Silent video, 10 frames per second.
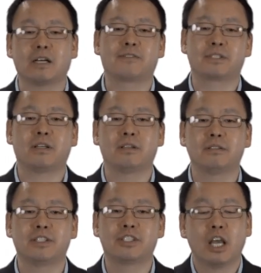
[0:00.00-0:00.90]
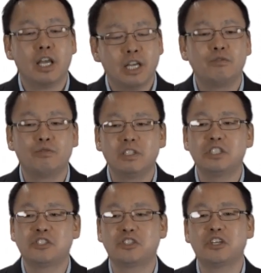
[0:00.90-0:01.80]
of singleness, it
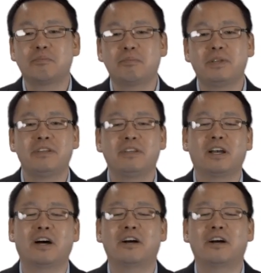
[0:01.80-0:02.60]
really should be